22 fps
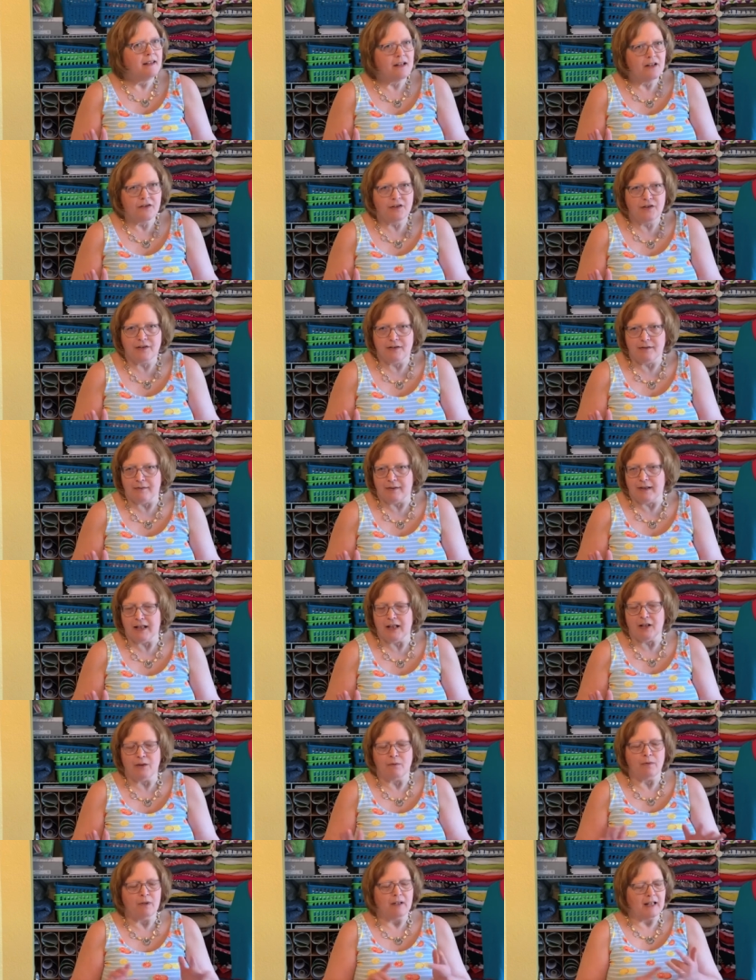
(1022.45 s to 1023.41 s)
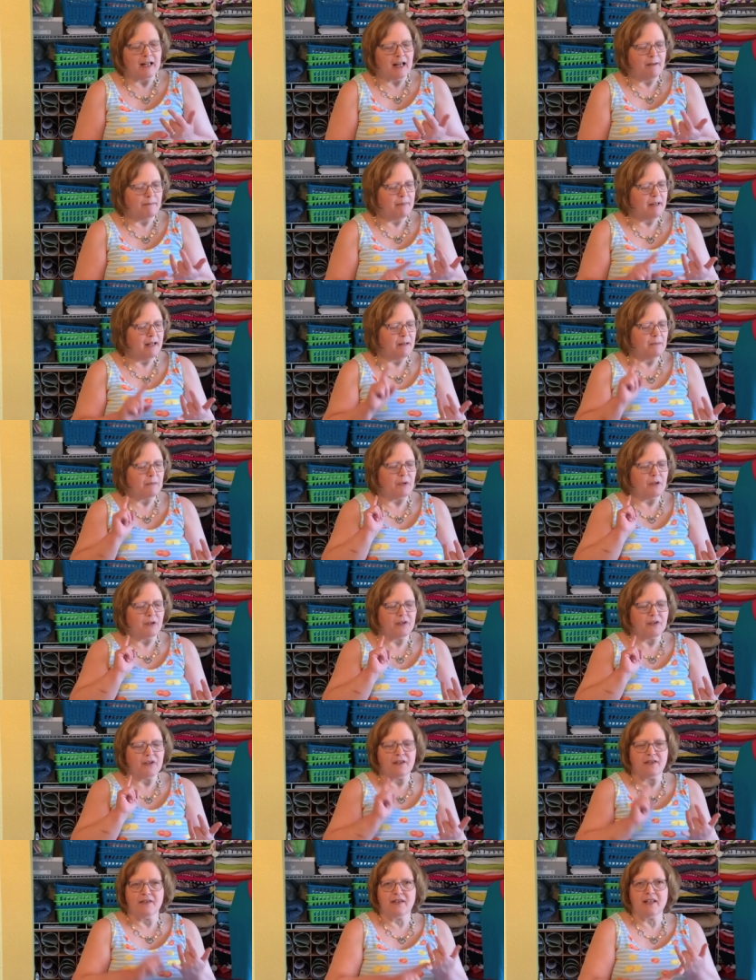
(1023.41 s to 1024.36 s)
to it, you would not be able
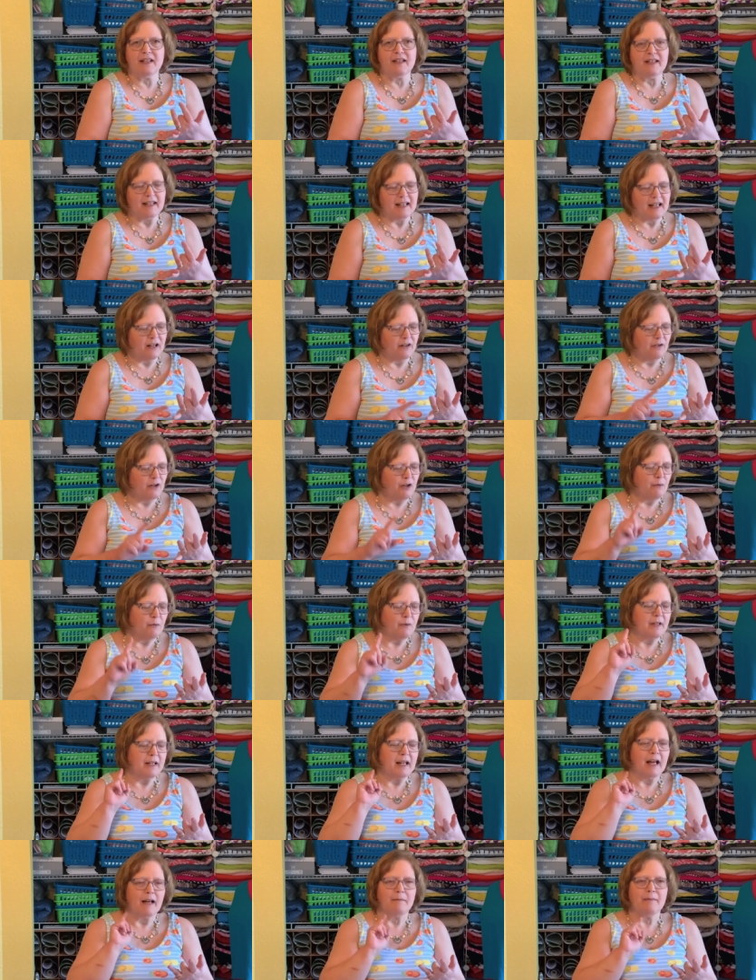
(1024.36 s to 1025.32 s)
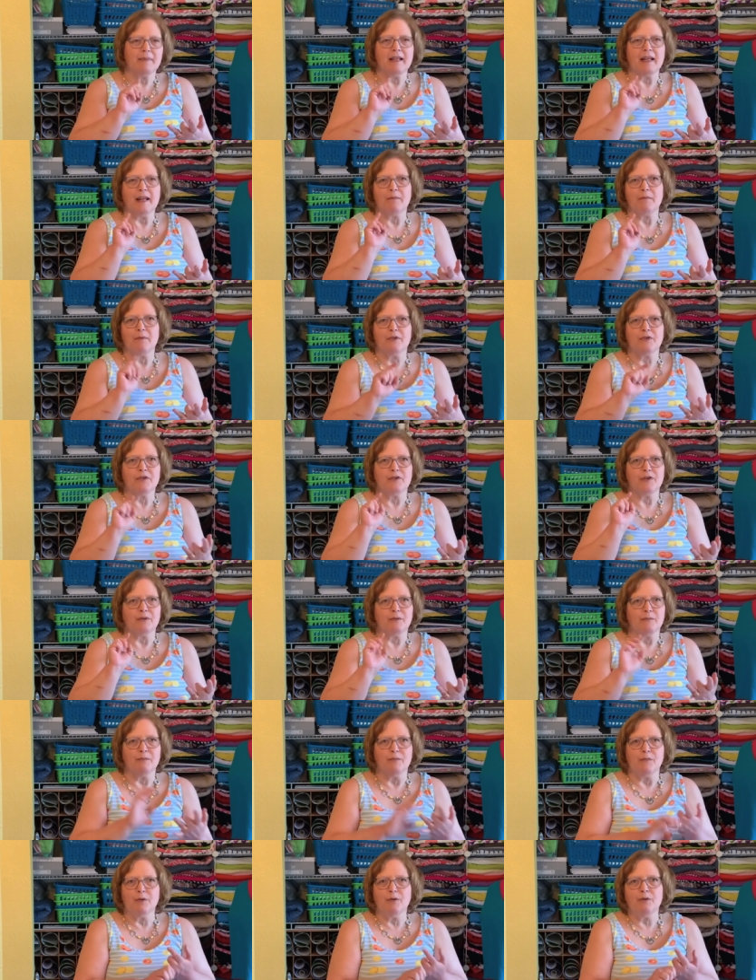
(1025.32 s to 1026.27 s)
to sit down, you would not be able
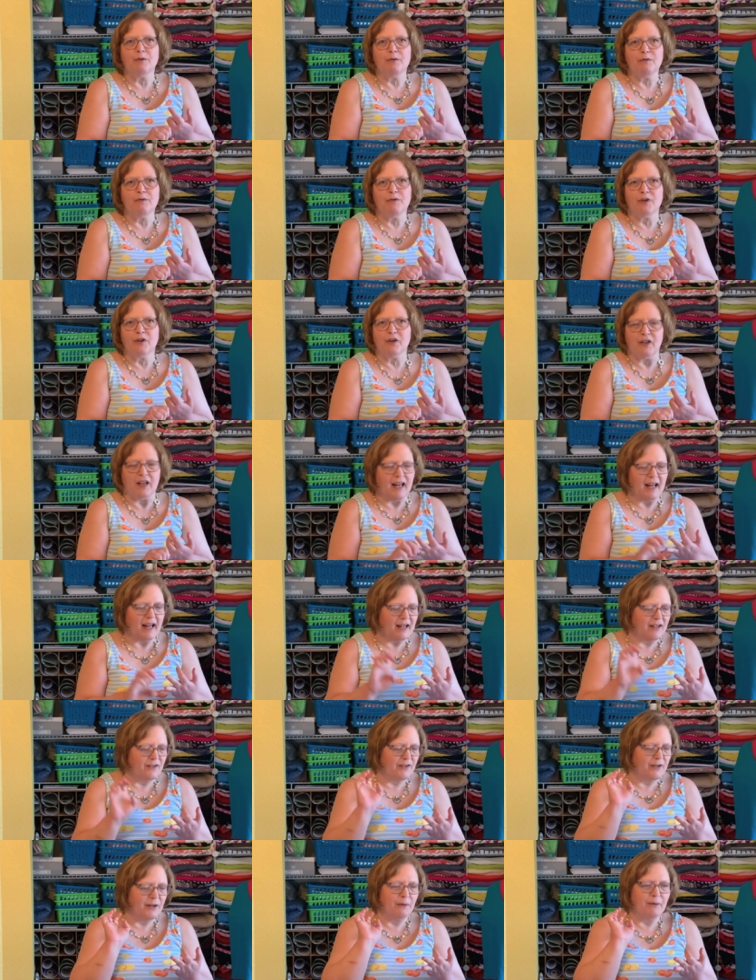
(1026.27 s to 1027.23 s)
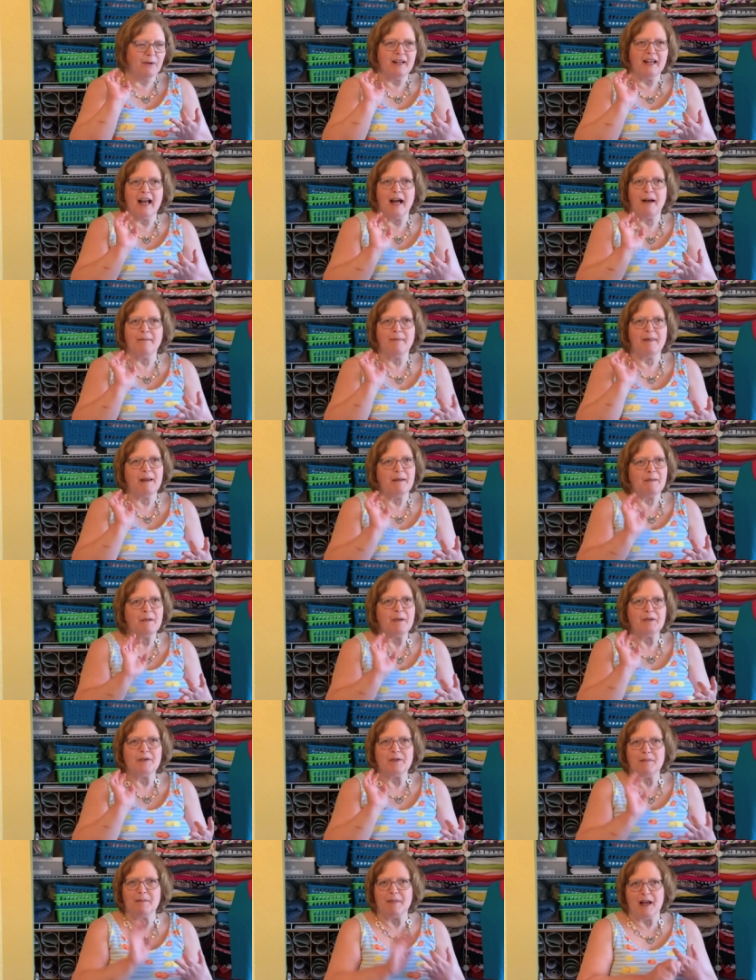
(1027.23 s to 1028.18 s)
to move your legs, you would not be
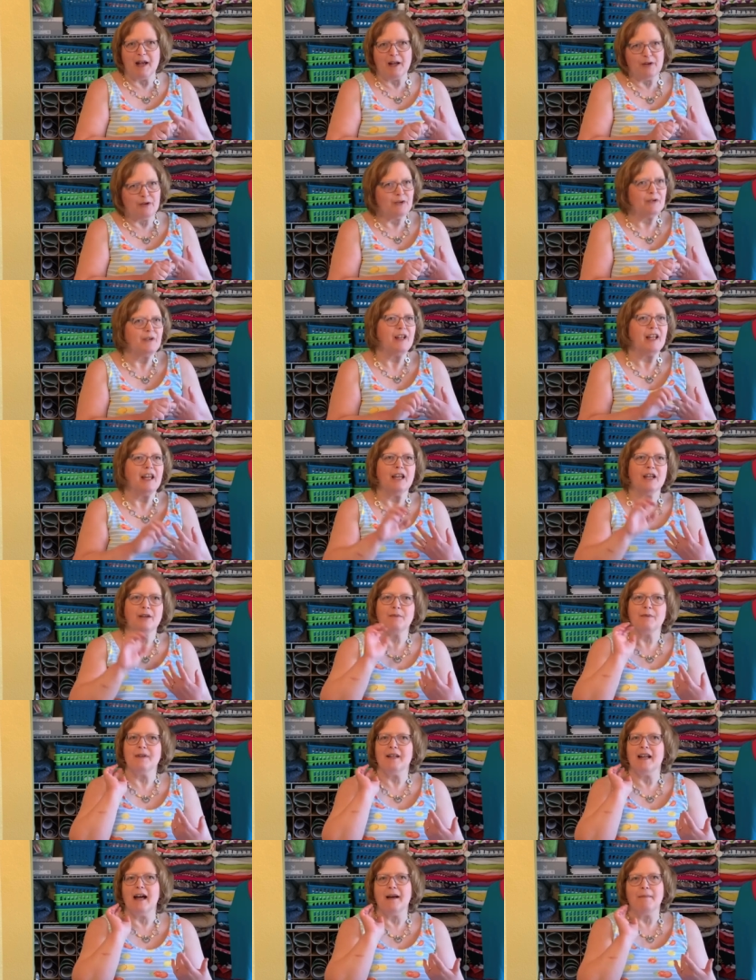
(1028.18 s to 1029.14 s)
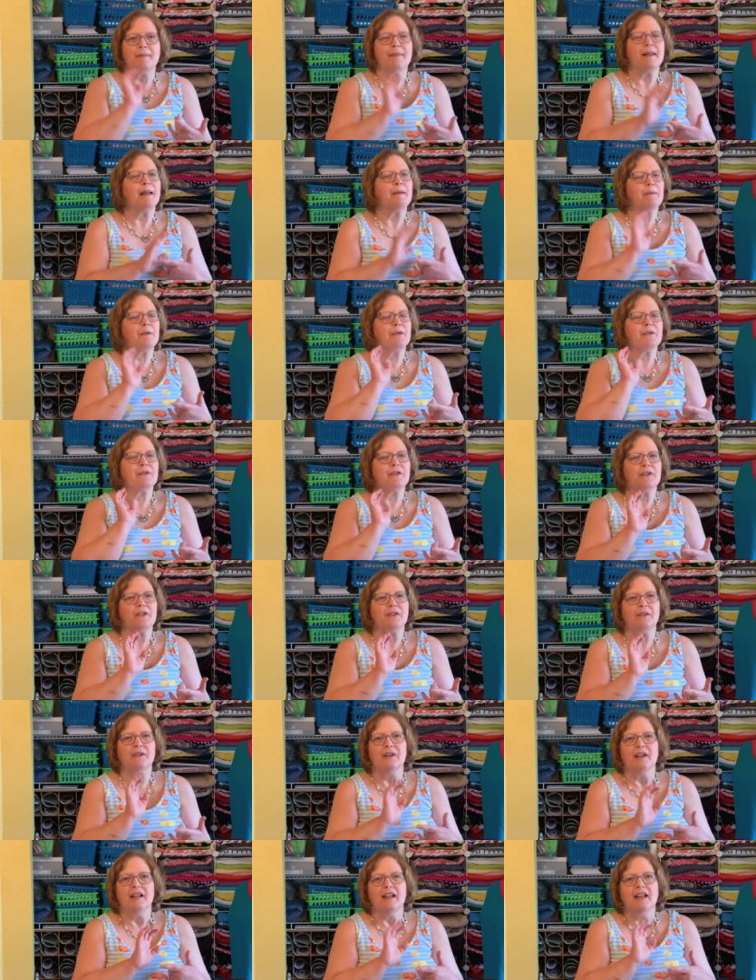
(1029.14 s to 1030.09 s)
able to bend your knee, you would not be able
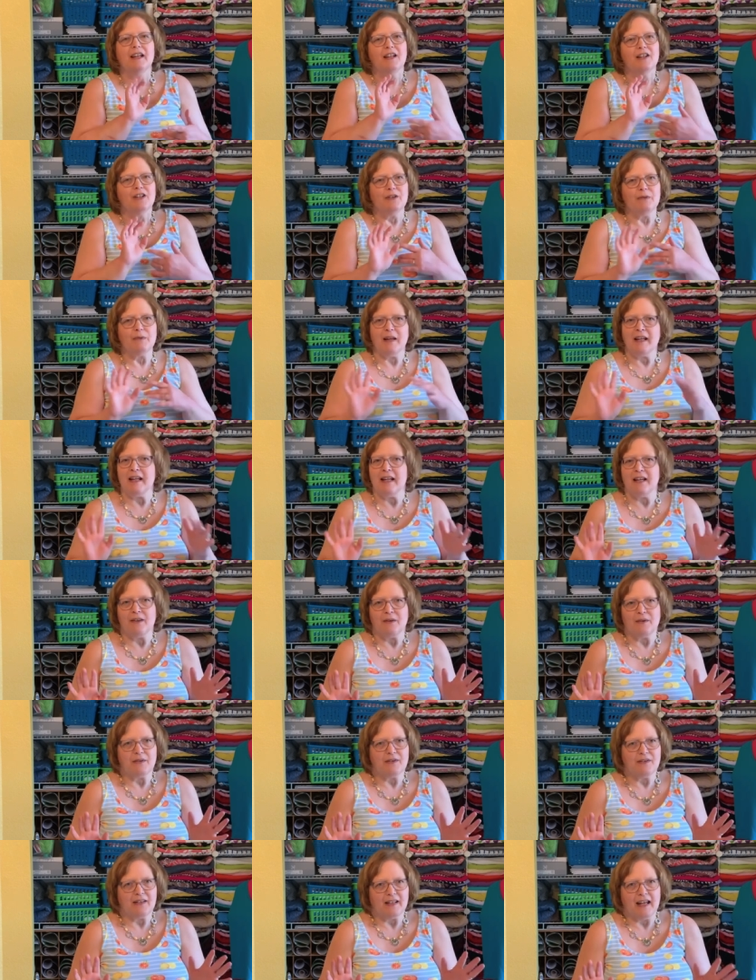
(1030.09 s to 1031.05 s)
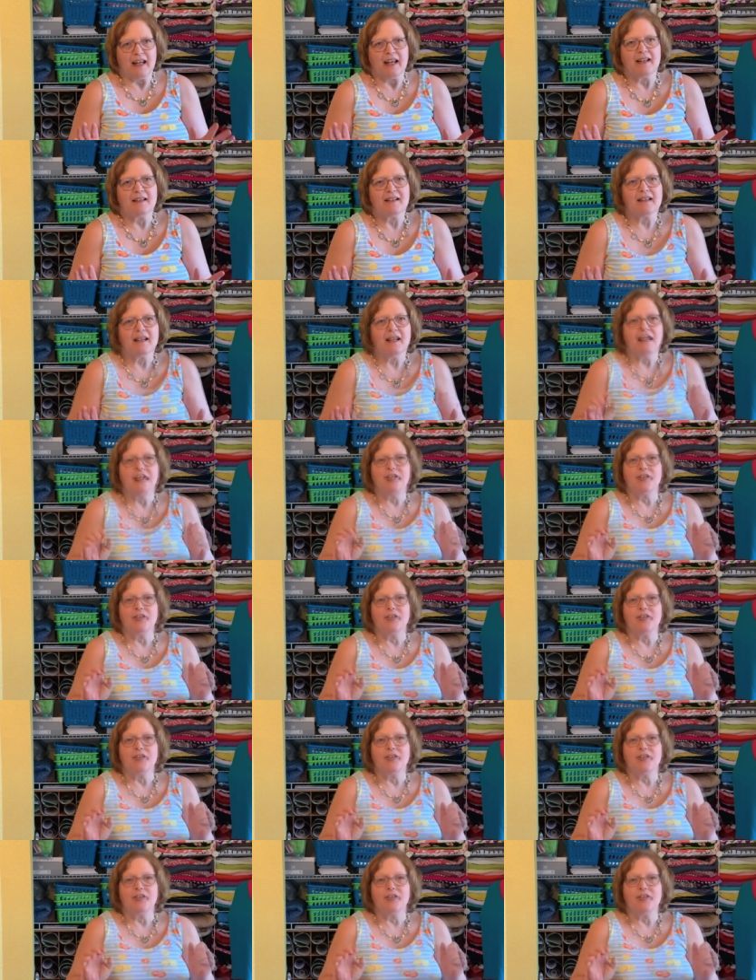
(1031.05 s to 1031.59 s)
to do any of those things.